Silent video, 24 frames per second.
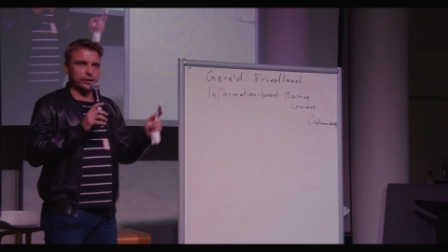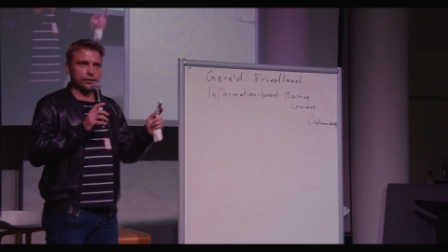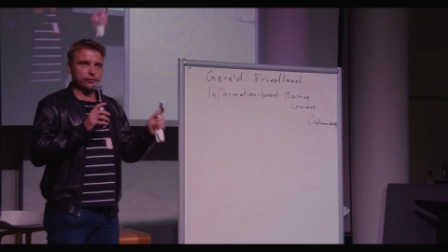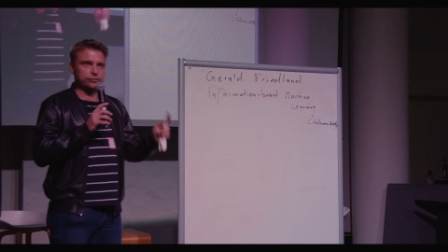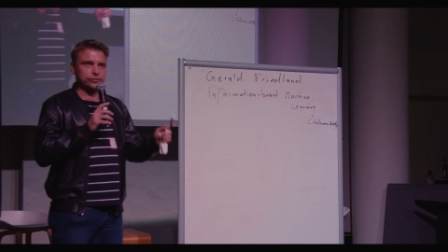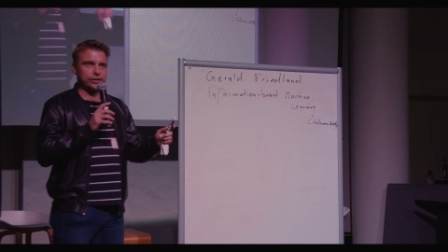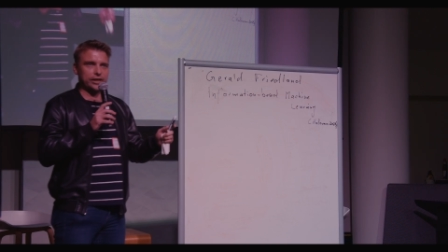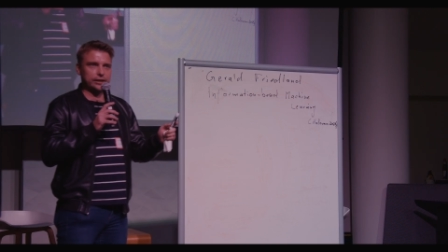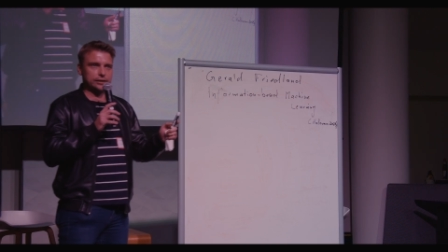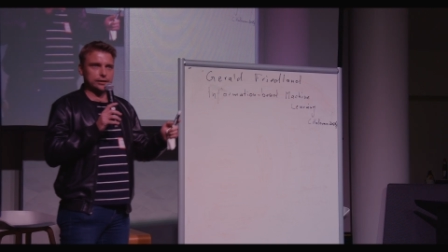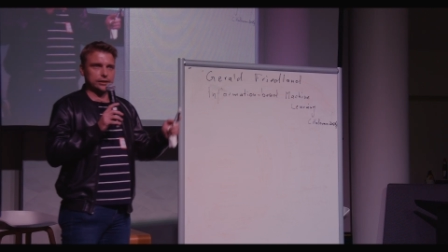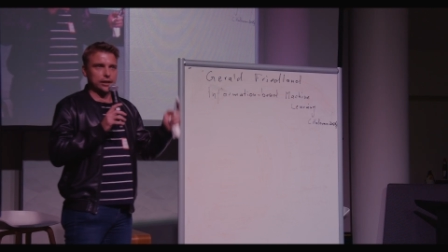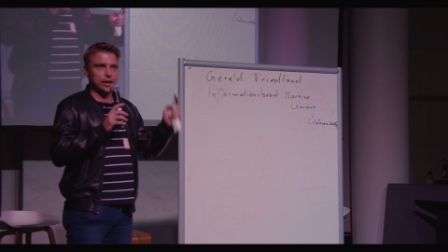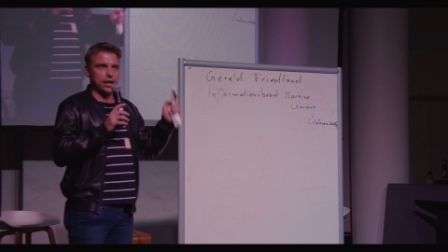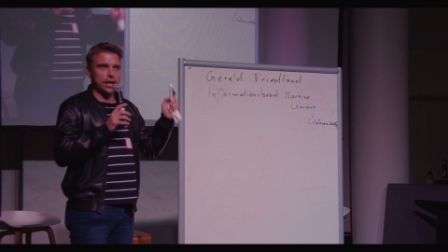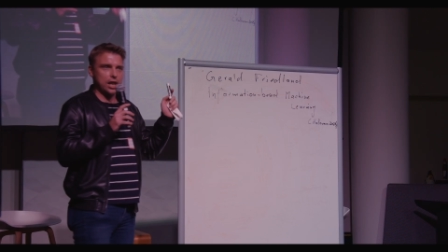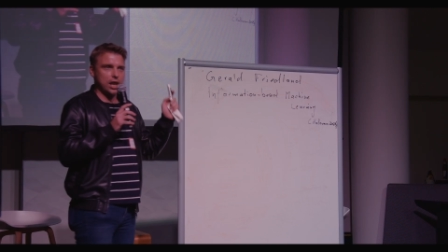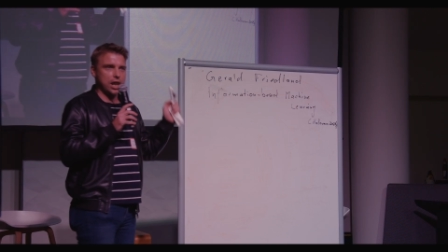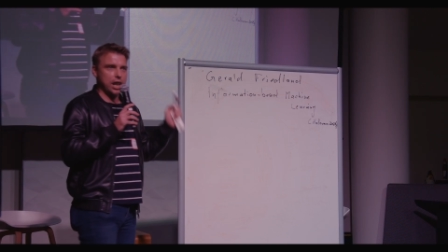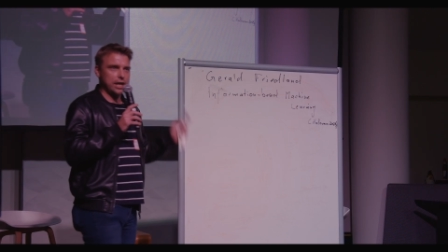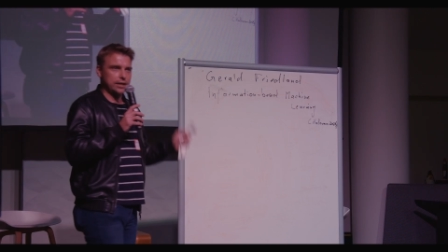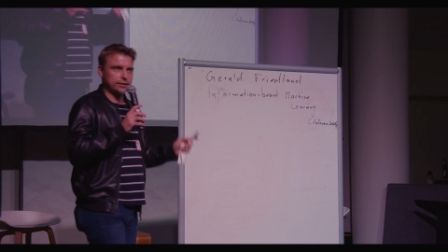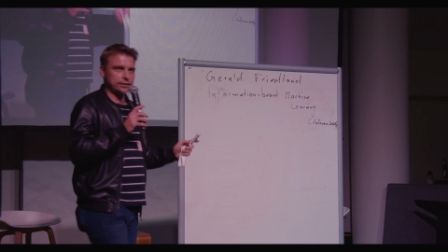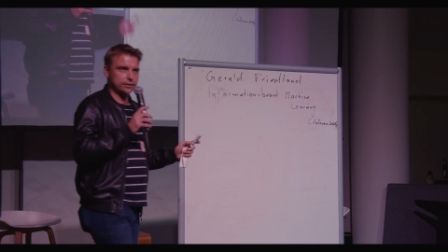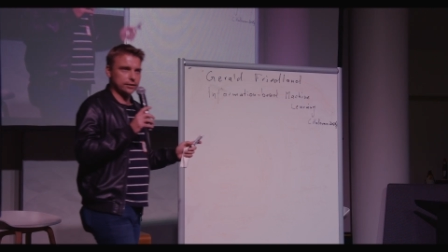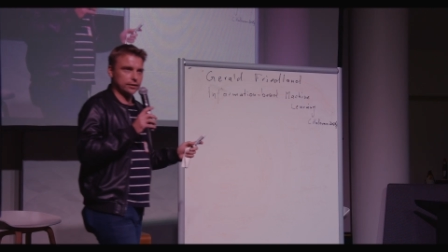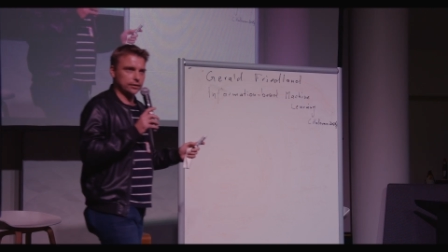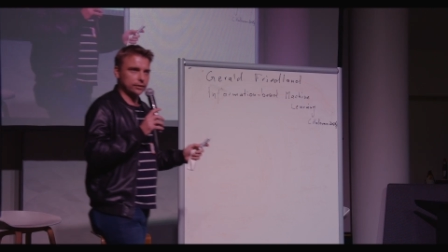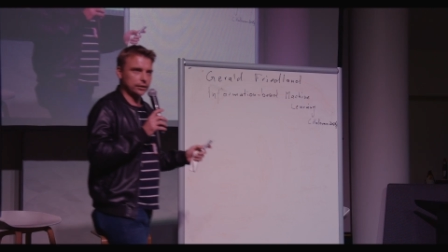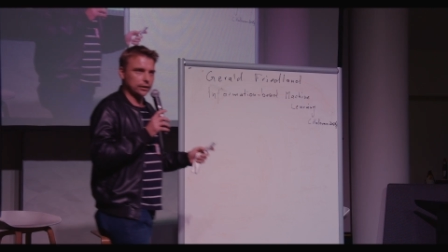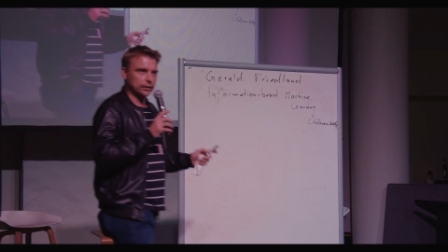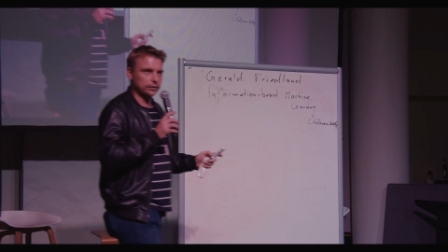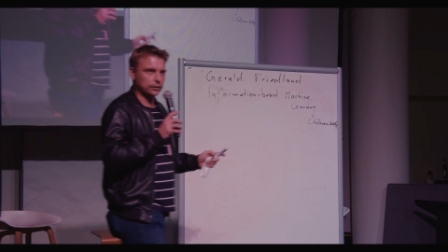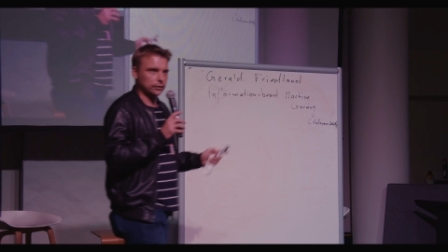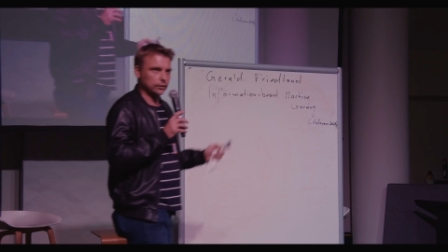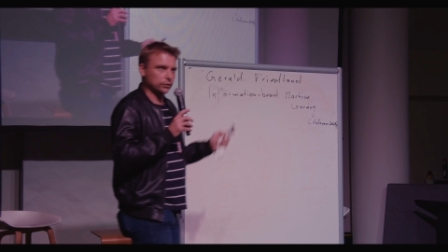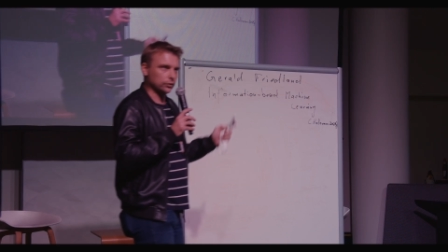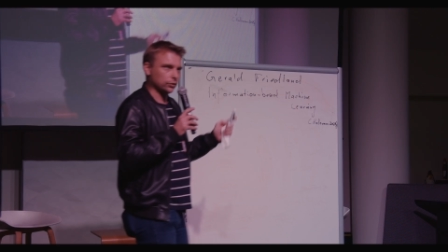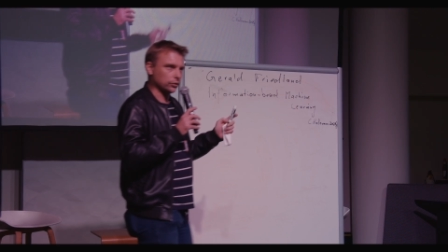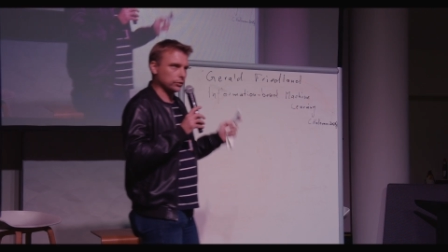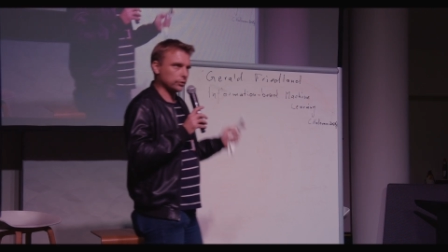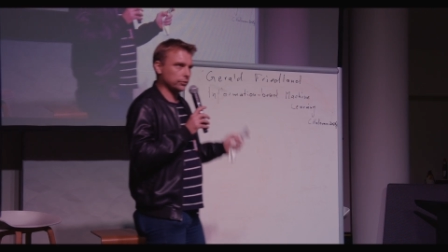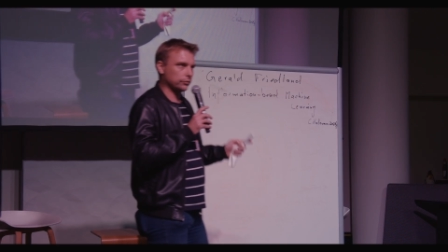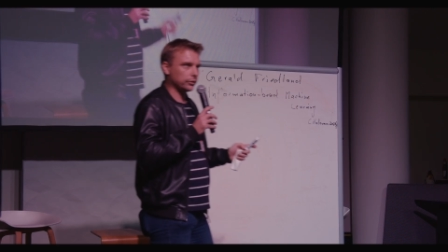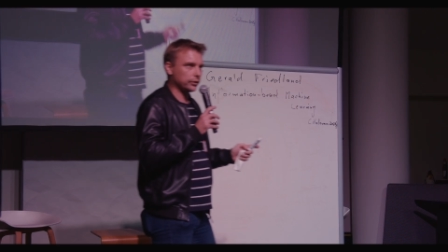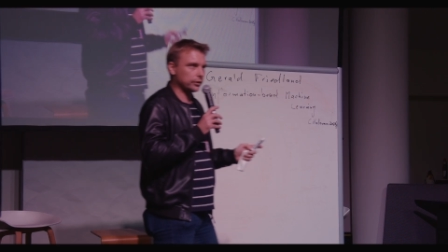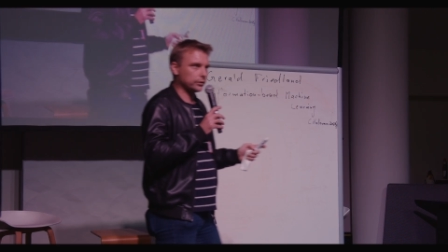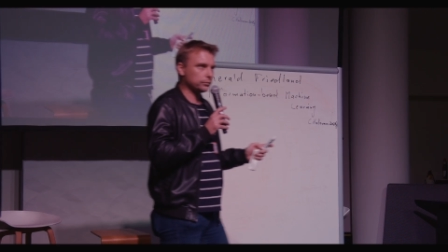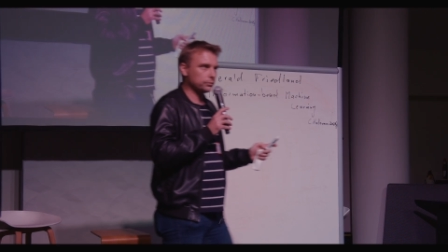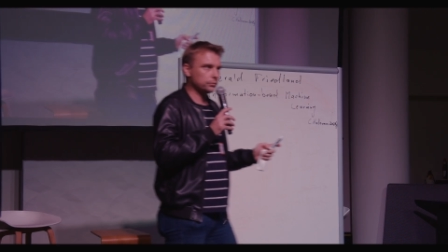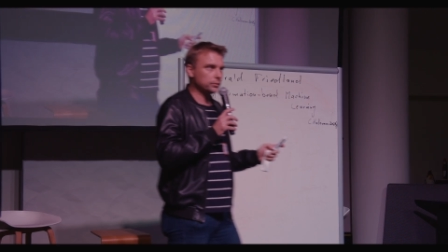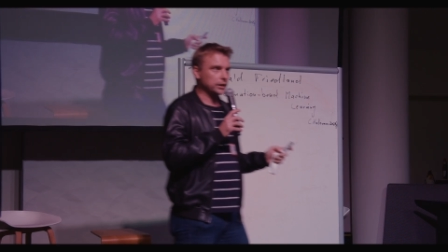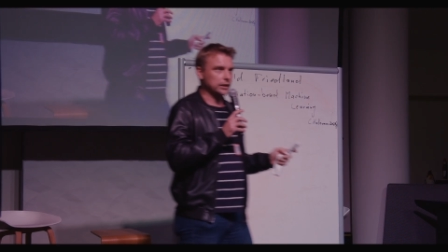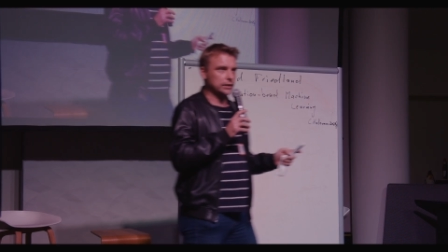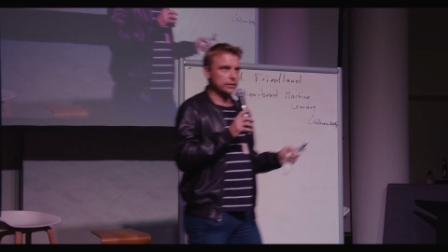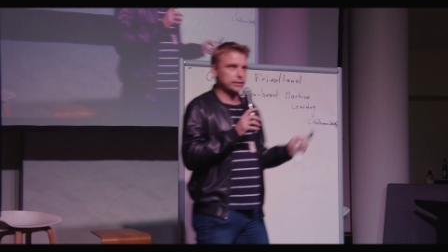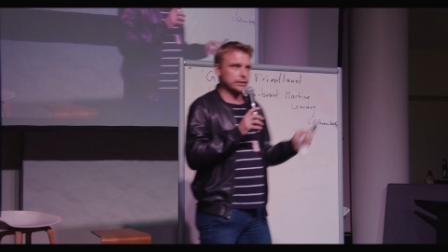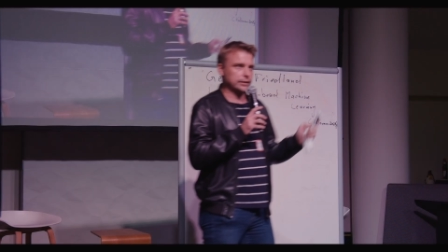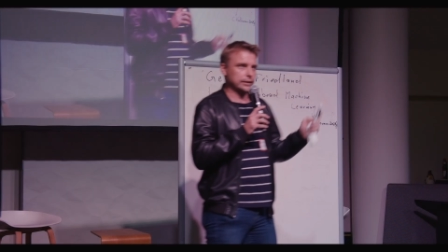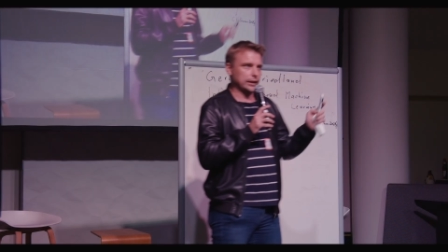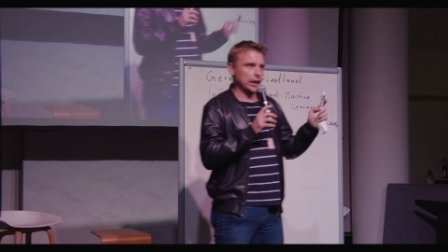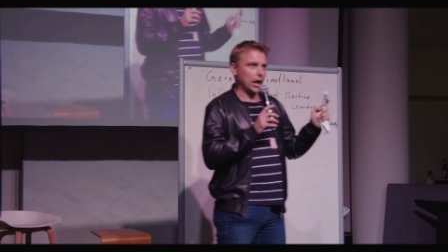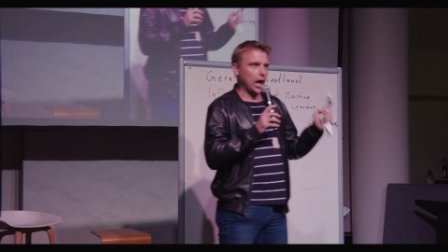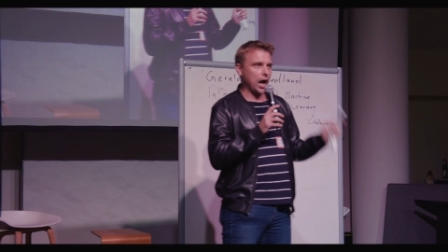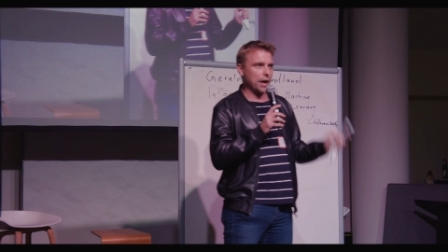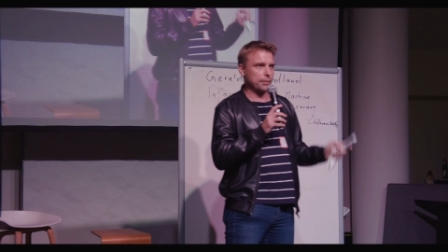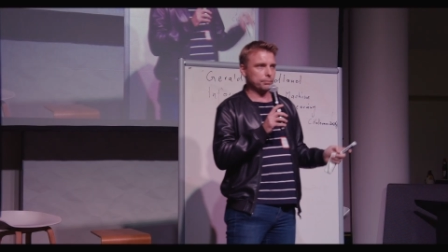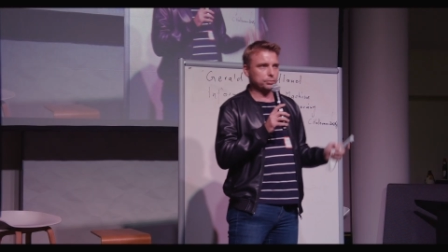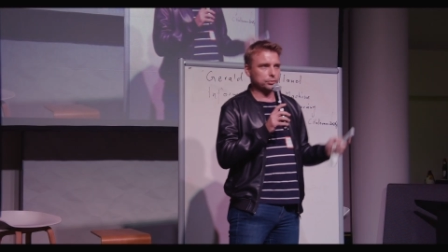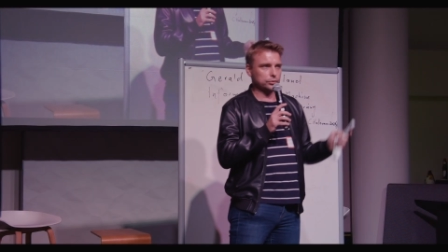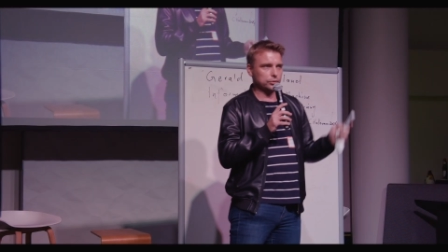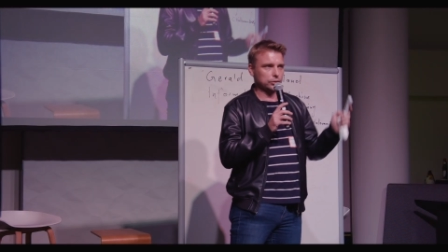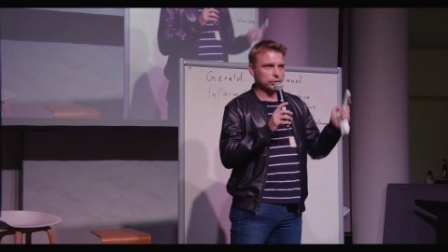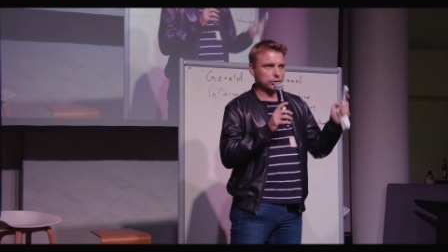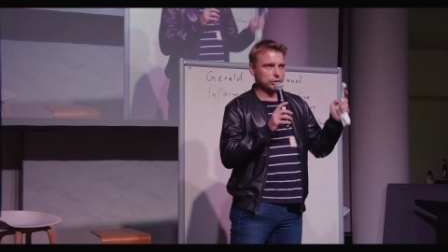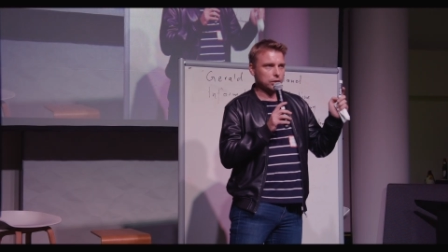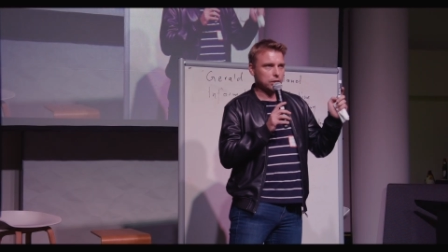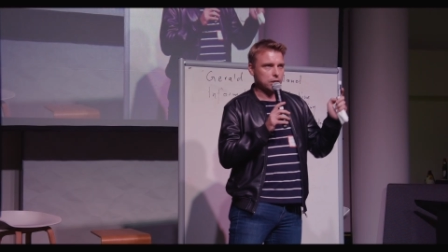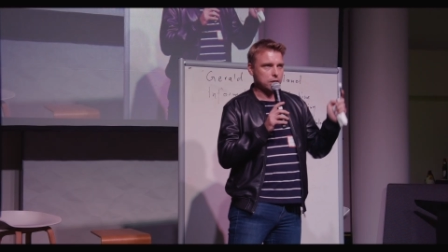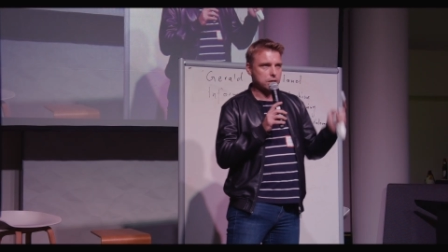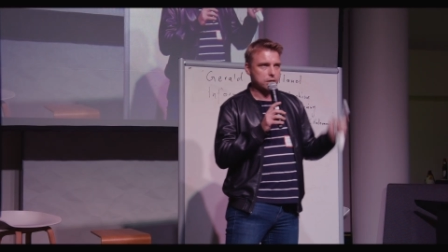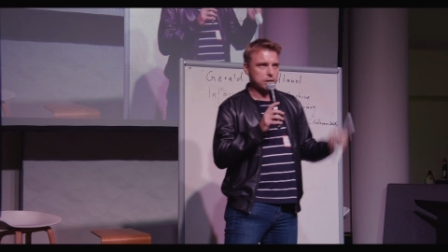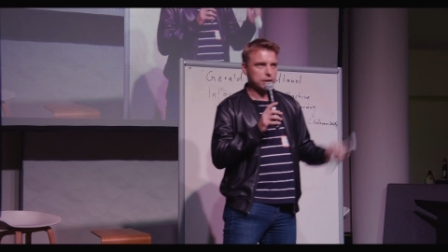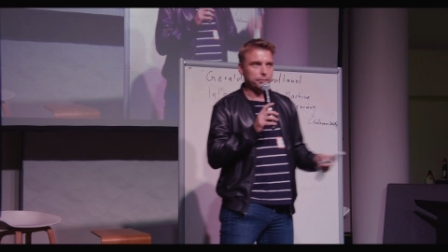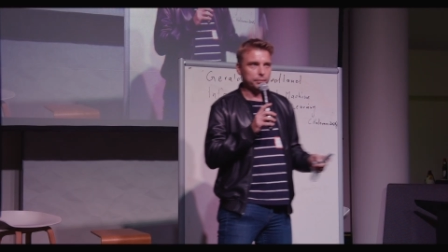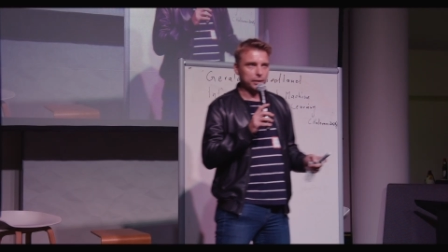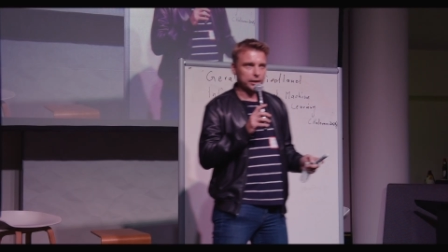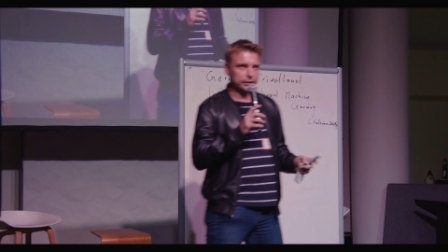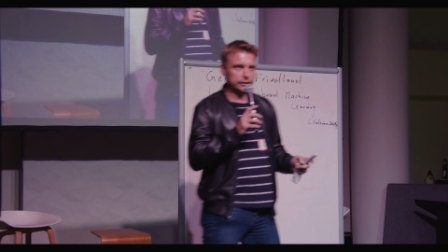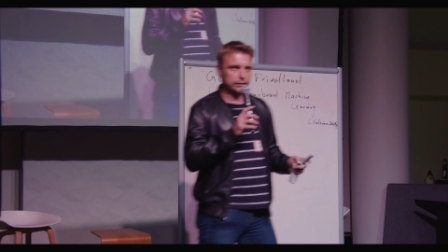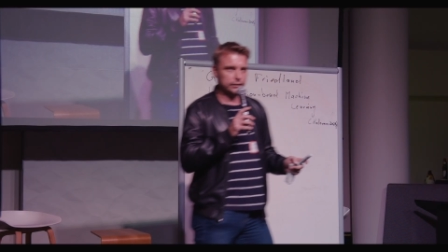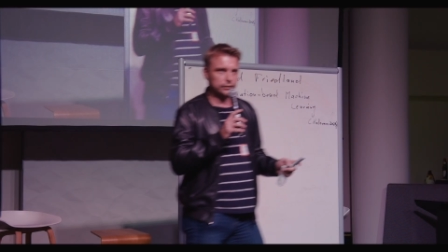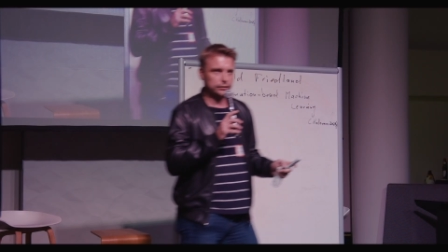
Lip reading: In fact, less than that, the logarithm is the upper limit.